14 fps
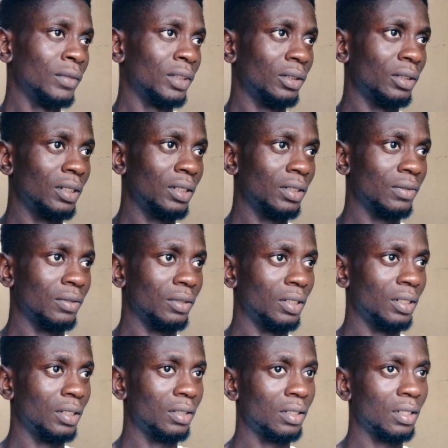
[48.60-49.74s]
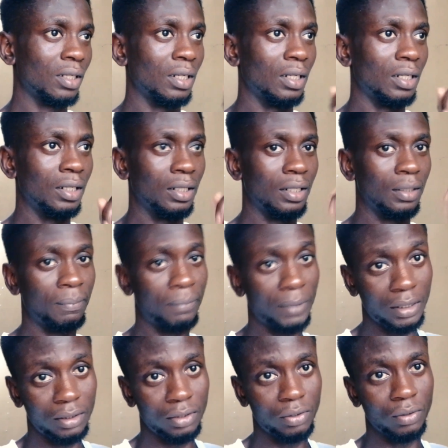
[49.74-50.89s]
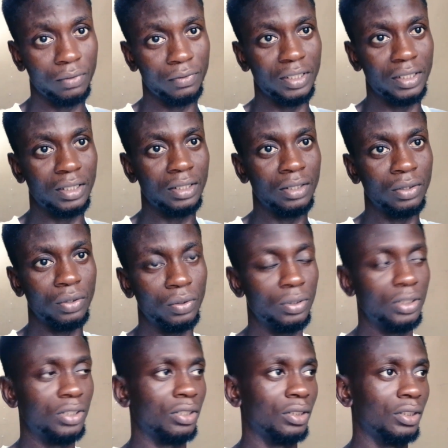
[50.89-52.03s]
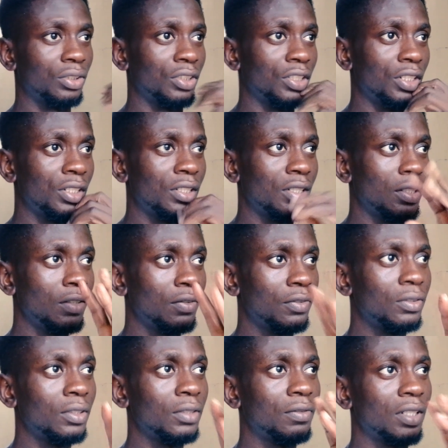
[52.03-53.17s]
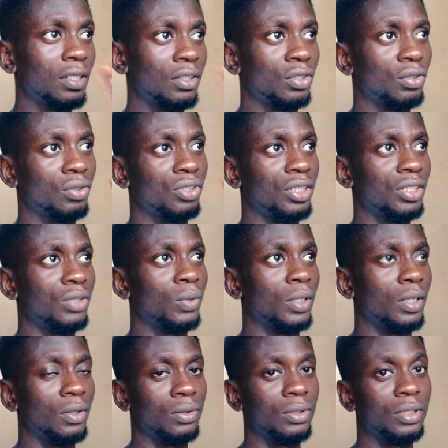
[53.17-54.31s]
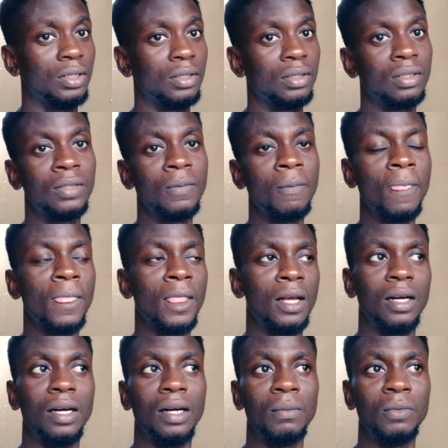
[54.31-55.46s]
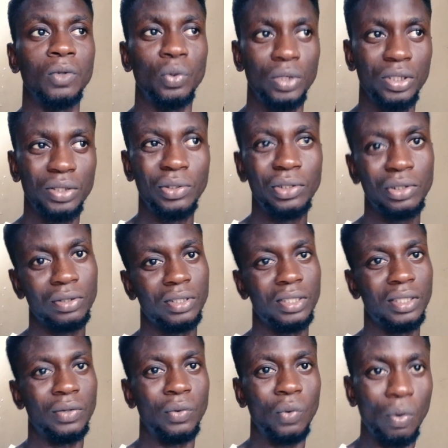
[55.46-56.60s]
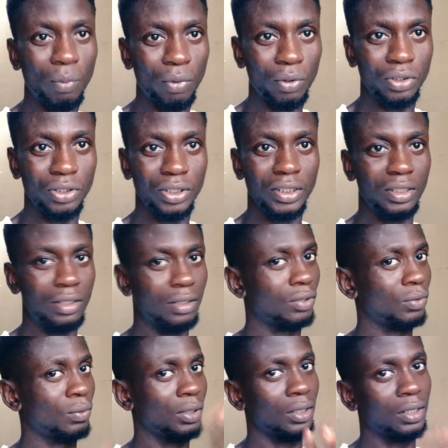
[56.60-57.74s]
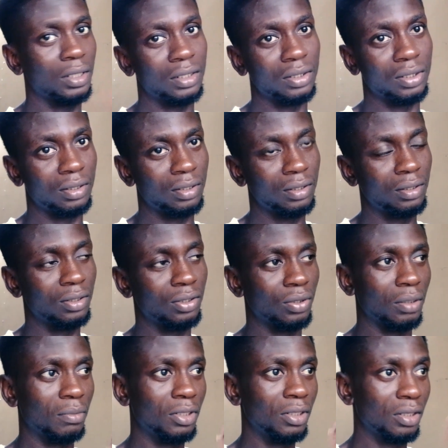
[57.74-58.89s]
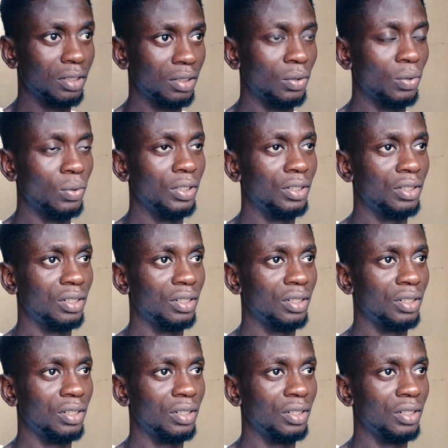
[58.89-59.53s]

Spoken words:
So that is for that, and I'm planning of taking only three trades. Even if that two trades were losers, I'm only going to take one more trade this week. That's it. So I'm risking only